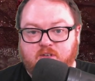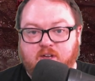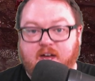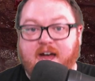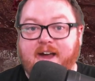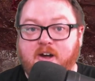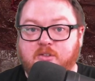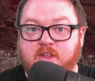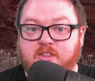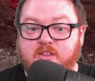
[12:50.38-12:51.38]
higher
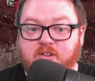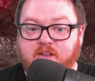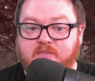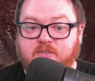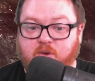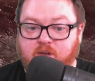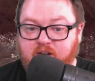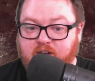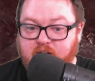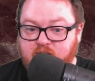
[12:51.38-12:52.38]
than the glyph, you'll get a
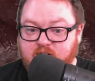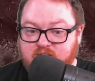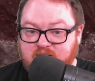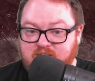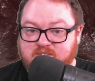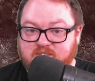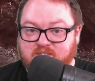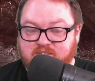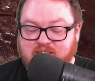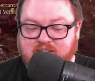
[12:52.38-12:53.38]
guaranteed
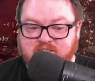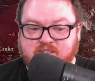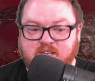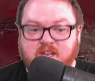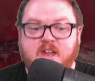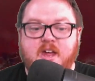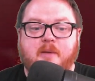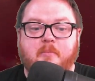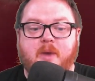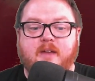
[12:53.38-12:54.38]
success.
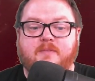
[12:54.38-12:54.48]
But if the